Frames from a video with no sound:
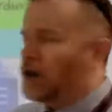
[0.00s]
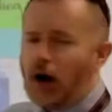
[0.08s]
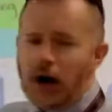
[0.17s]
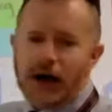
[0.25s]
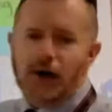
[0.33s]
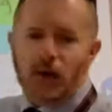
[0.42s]

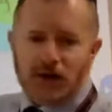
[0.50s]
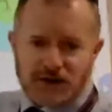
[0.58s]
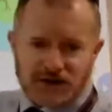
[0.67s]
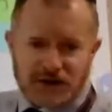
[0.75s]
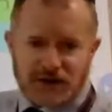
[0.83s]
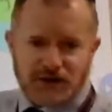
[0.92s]
what
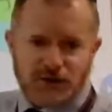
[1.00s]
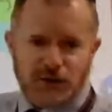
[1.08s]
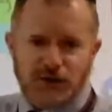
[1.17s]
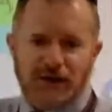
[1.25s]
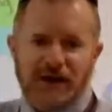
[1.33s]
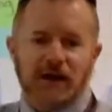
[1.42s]
decisions would you
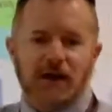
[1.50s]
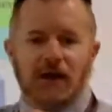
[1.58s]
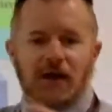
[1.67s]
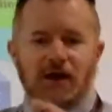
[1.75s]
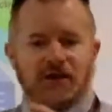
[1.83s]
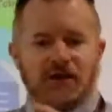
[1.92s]
make? So
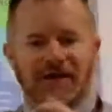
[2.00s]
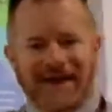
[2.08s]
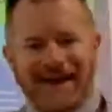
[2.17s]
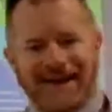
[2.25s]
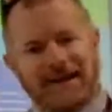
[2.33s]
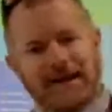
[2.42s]
that
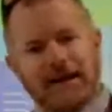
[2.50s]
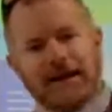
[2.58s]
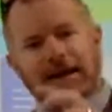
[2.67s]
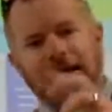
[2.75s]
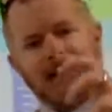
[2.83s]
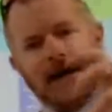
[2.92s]

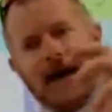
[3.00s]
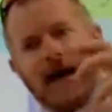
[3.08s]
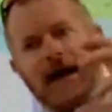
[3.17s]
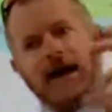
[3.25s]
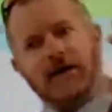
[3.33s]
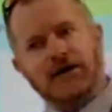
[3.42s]

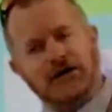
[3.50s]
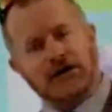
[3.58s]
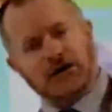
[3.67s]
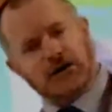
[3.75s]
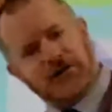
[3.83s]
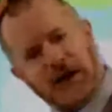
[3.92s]
should have
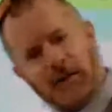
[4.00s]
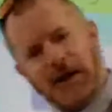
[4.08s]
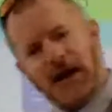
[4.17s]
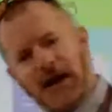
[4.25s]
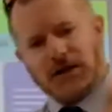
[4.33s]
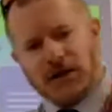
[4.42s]
come out to
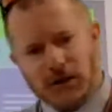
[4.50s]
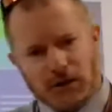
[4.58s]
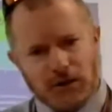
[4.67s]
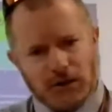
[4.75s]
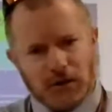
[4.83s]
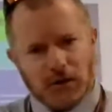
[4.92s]
you
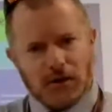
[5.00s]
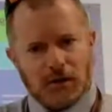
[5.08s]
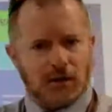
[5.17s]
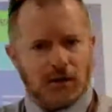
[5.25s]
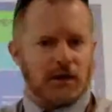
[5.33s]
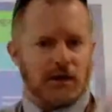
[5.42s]

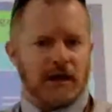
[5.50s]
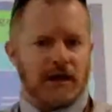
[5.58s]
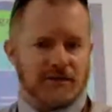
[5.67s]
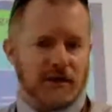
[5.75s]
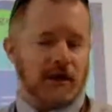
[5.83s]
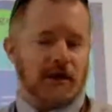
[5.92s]
as
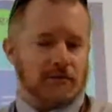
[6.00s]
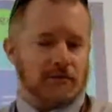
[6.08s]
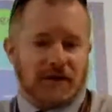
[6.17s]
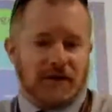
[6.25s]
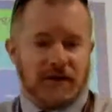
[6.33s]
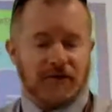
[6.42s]
a thing
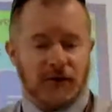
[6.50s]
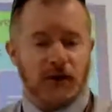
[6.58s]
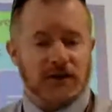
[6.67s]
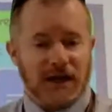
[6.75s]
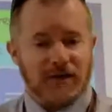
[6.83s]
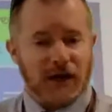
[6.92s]
for you to have a
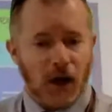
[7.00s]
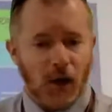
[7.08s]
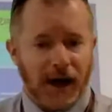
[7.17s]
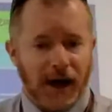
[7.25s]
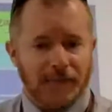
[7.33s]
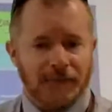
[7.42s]
go at.
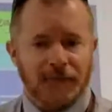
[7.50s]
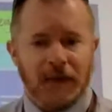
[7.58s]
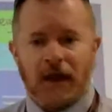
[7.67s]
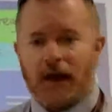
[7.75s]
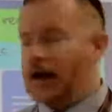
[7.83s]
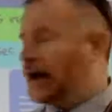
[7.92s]

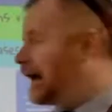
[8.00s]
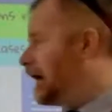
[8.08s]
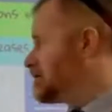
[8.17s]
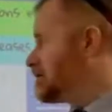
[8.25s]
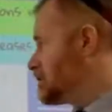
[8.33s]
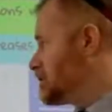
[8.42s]
So
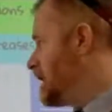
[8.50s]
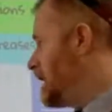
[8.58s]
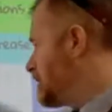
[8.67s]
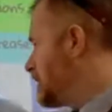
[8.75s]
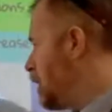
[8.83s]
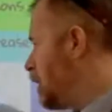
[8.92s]
you'd have a go
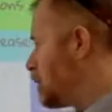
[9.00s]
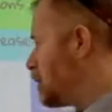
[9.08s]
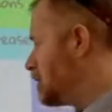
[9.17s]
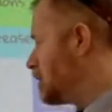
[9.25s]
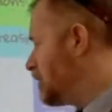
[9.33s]
at all of that